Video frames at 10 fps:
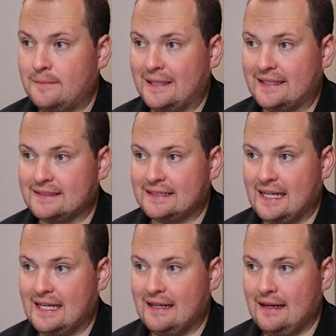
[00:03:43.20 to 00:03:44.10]
Because
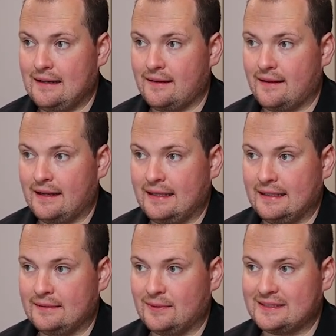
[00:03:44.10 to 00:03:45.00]
see here,
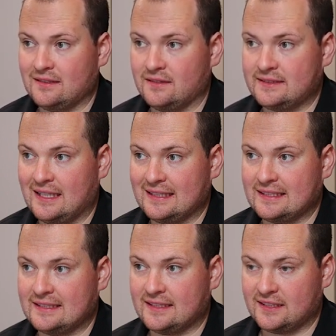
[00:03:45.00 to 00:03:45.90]
we're still
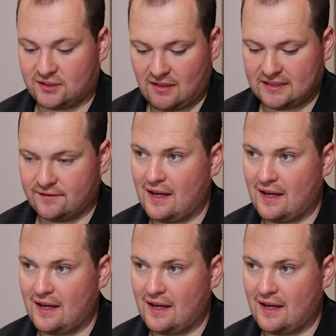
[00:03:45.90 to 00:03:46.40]
selected as a construction.